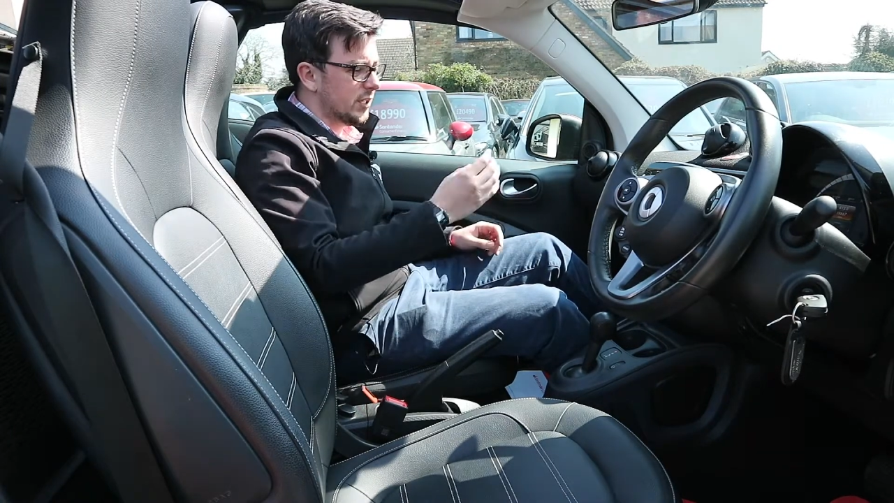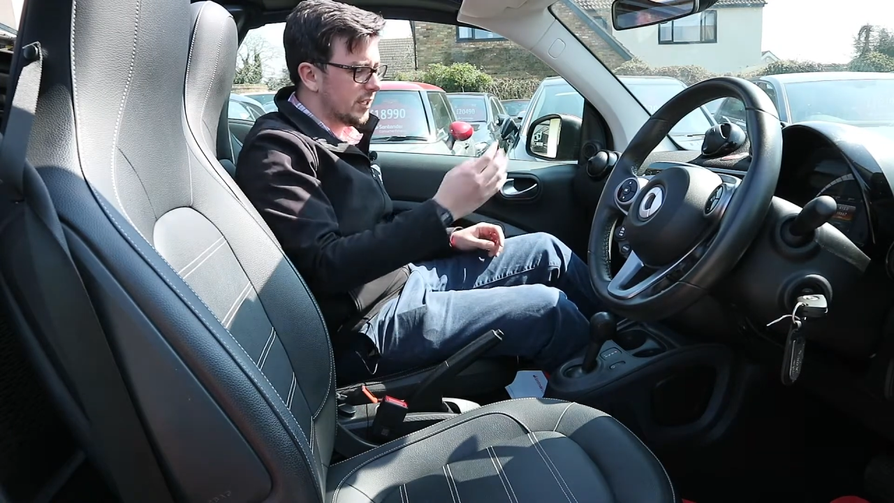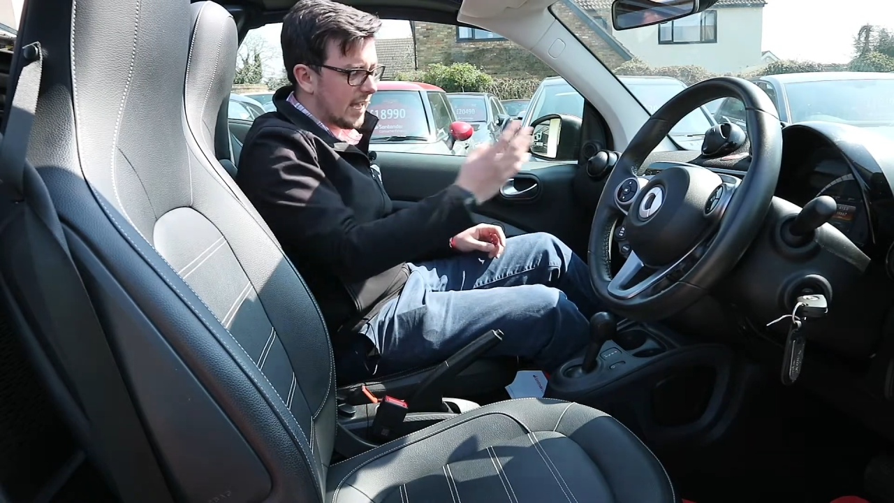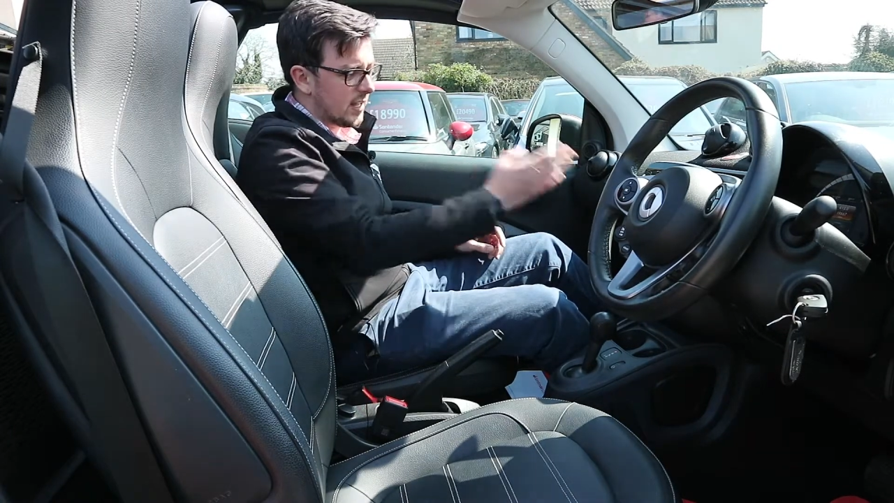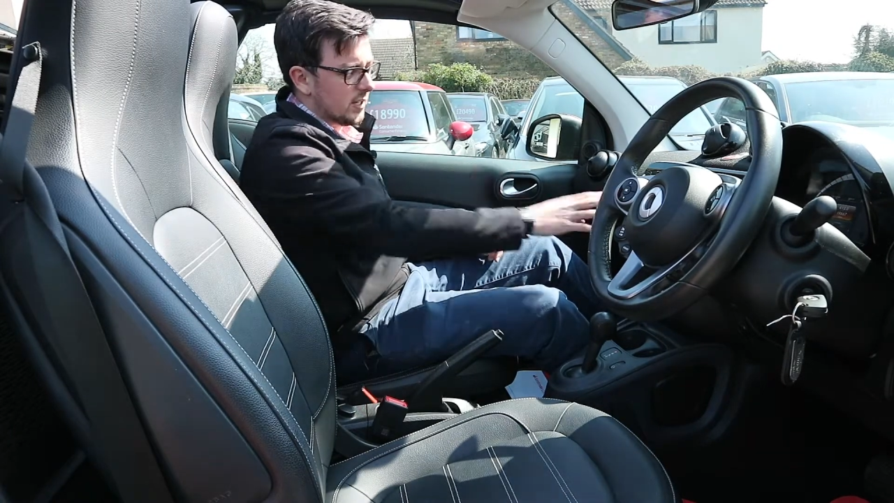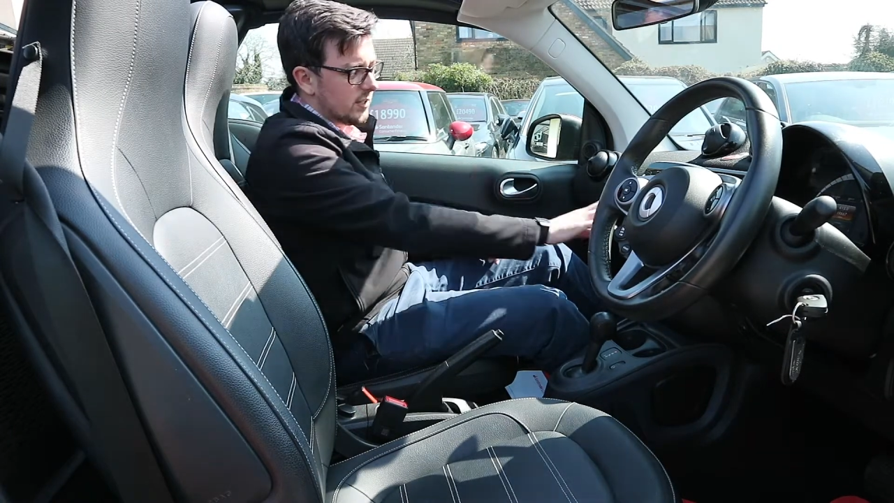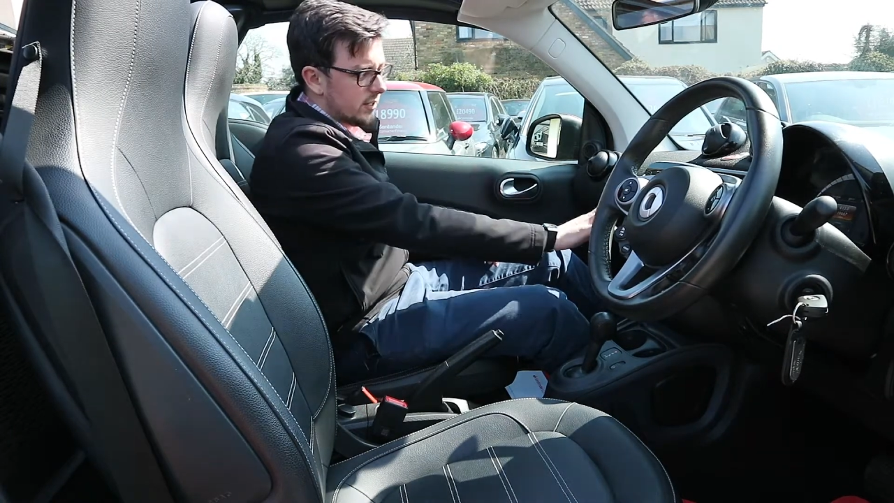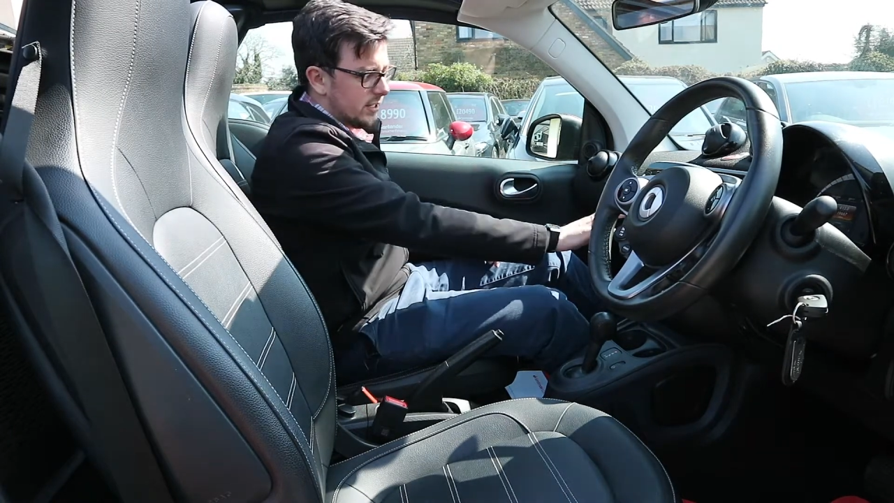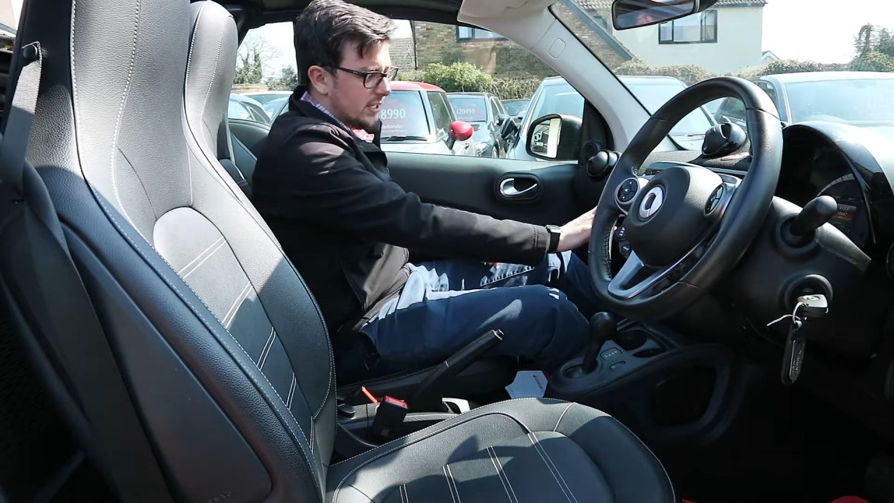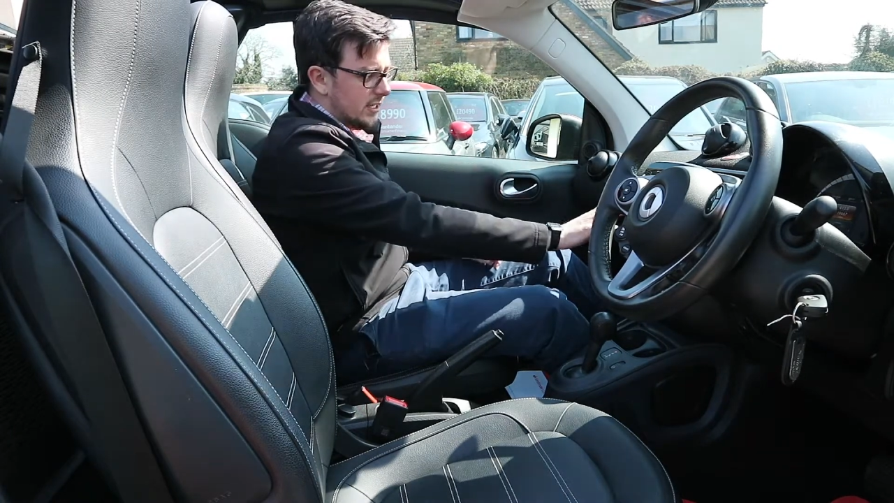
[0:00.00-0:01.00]
you get
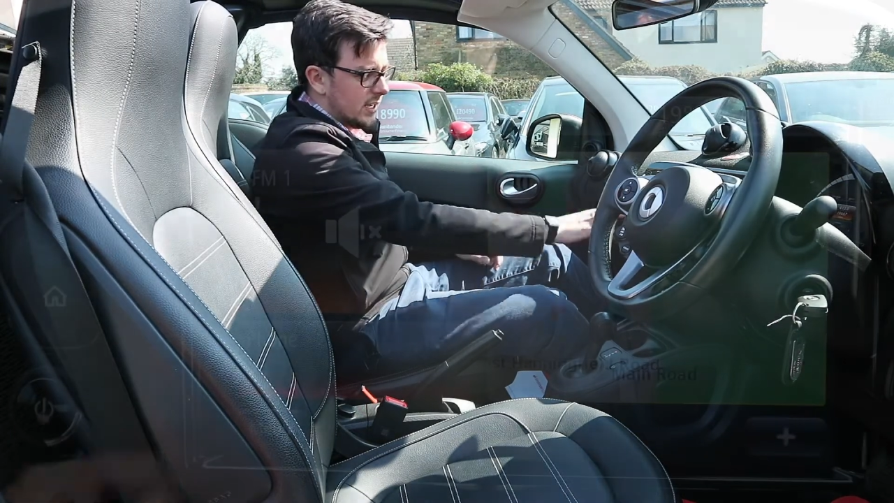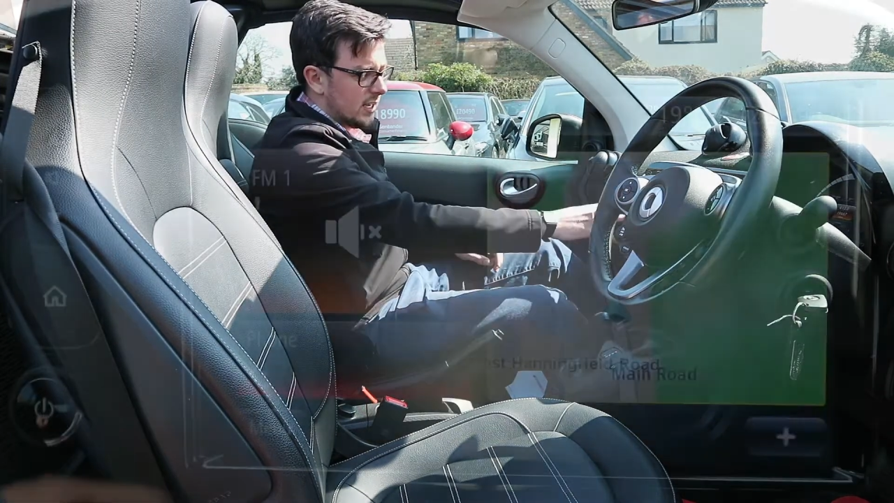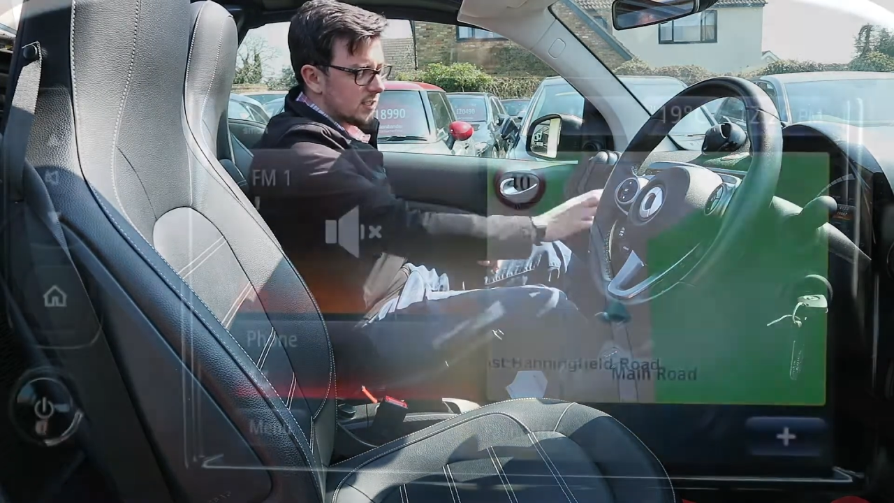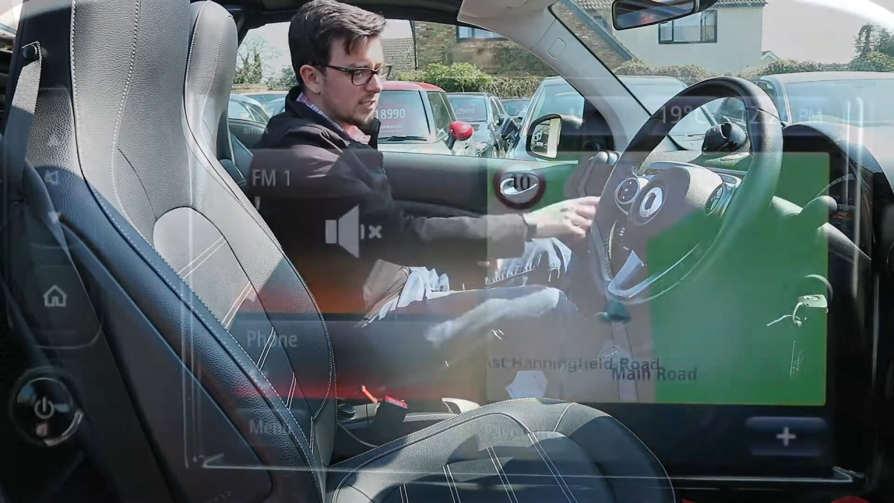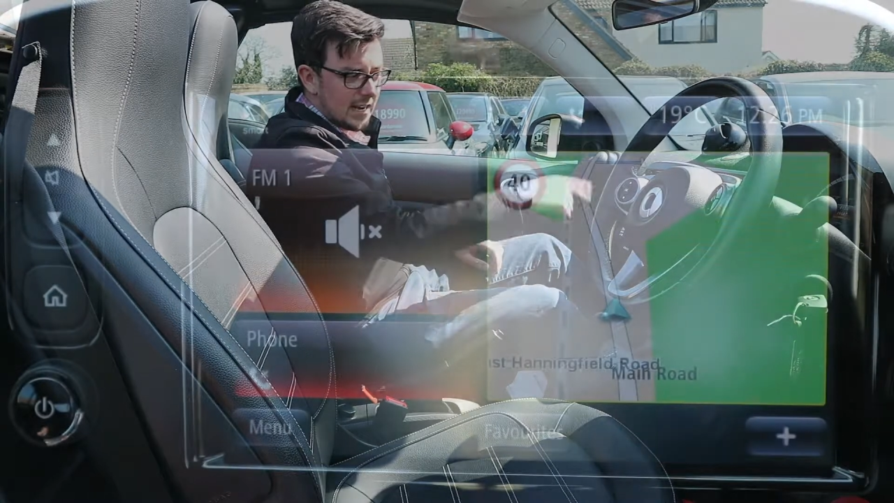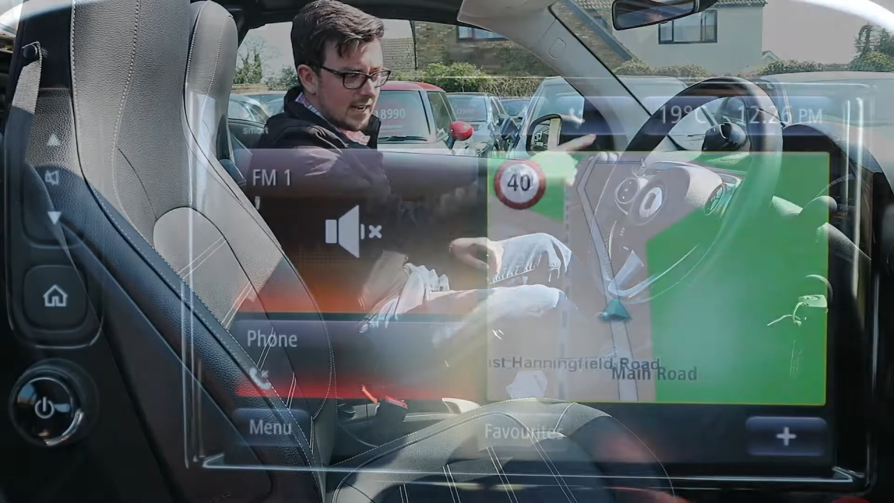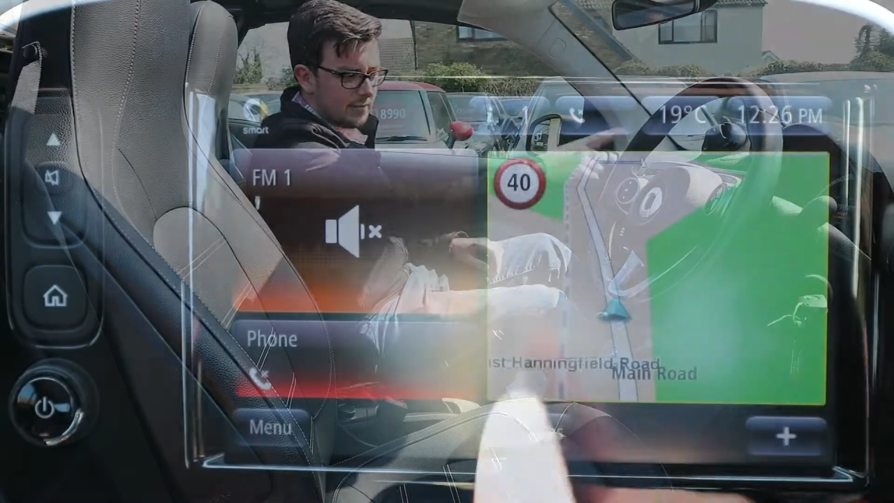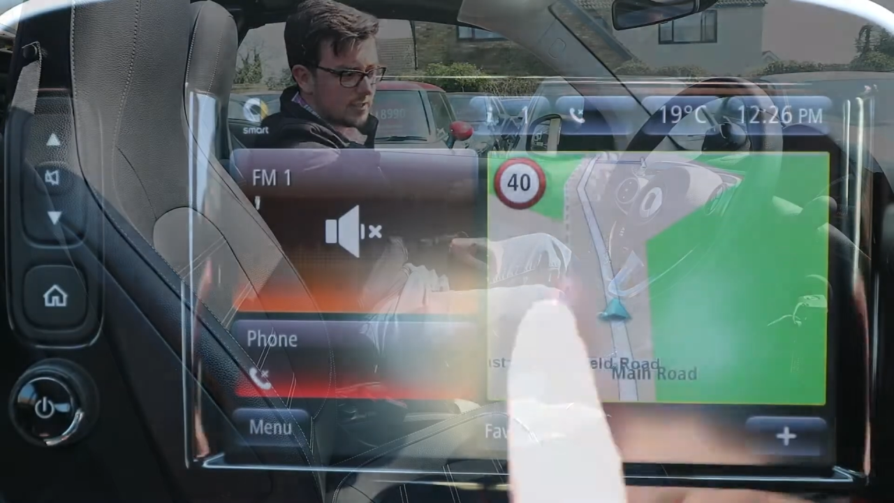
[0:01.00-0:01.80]
the sat-nav